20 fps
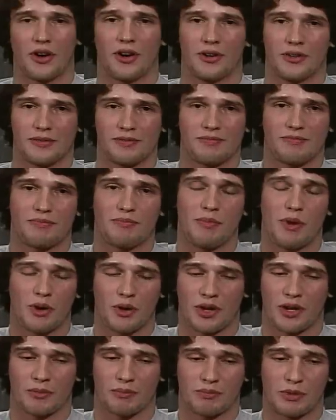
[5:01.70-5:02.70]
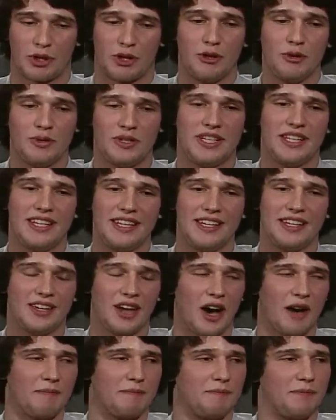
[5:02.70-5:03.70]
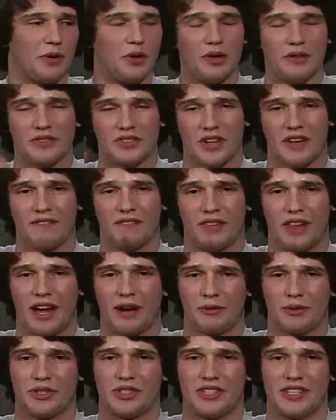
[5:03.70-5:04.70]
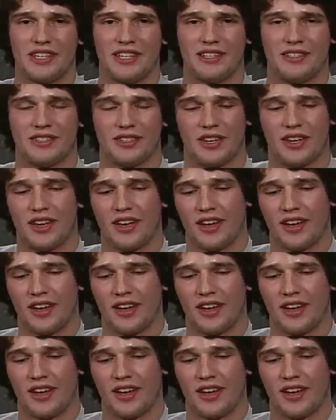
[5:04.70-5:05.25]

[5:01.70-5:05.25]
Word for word: our with our QT cup full of sunflower seeds